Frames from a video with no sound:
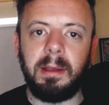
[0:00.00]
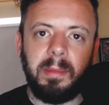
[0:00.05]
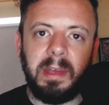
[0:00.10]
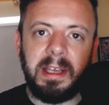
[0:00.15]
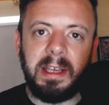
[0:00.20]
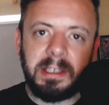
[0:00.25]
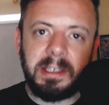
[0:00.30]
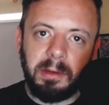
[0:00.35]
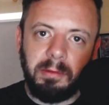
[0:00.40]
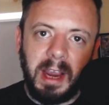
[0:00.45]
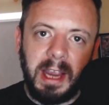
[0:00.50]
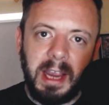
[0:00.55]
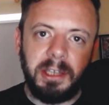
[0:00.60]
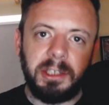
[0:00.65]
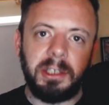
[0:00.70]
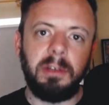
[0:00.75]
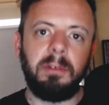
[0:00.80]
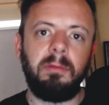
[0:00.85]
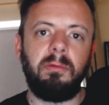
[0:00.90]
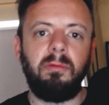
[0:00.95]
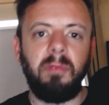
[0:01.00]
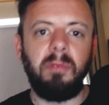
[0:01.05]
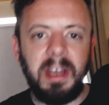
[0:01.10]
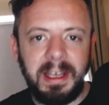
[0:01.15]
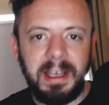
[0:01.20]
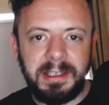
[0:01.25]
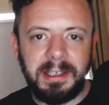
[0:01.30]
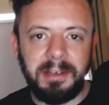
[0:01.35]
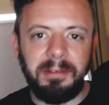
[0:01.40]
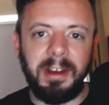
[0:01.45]
Iteration,
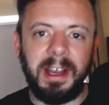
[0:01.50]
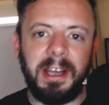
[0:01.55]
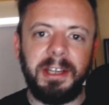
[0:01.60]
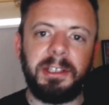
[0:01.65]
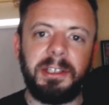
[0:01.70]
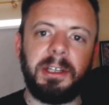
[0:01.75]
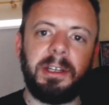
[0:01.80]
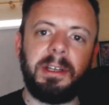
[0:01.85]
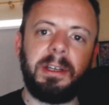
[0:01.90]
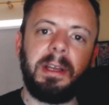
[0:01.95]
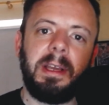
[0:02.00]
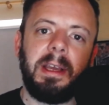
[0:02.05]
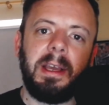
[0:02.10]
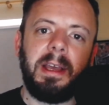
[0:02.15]
reiteration,